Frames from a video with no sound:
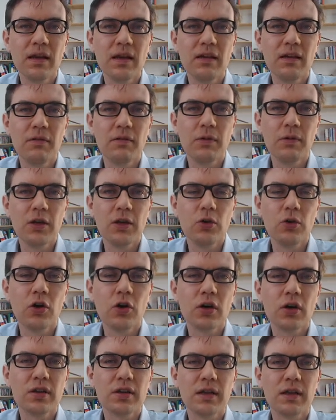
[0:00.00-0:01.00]
when you order
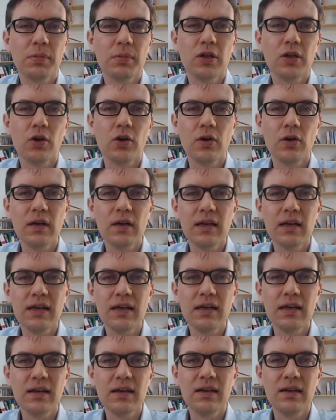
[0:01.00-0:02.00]
something
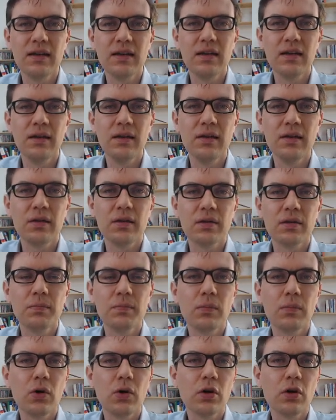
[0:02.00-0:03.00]
online, is
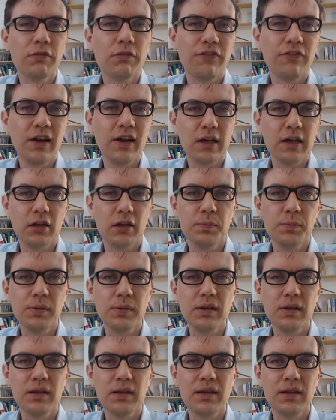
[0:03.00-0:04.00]
more
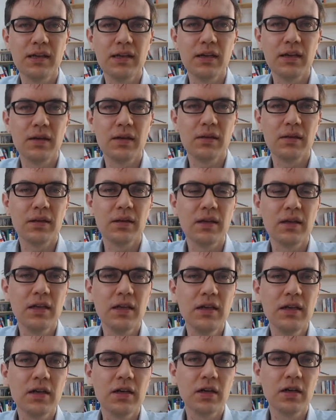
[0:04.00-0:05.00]
flexible than it is
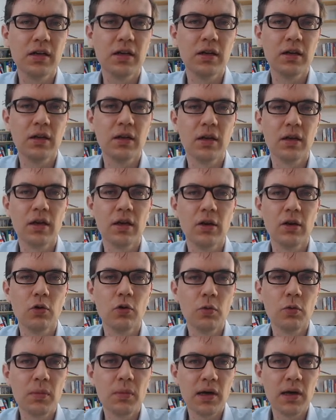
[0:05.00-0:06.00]
here in
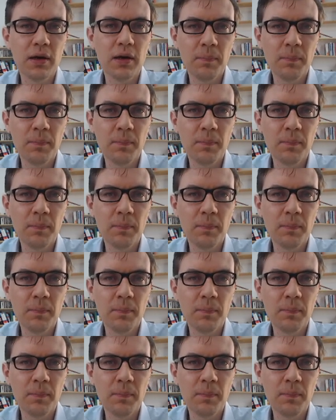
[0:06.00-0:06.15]
Oman.